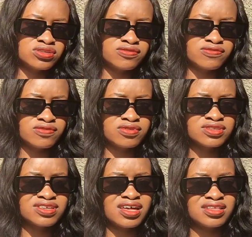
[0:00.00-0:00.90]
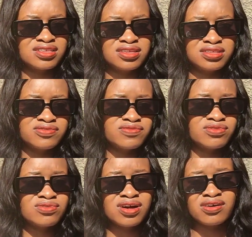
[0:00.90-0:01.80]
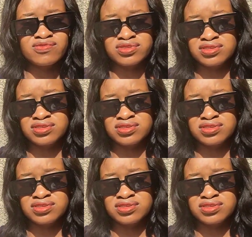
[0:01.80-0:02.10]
in the front and date. If you don't have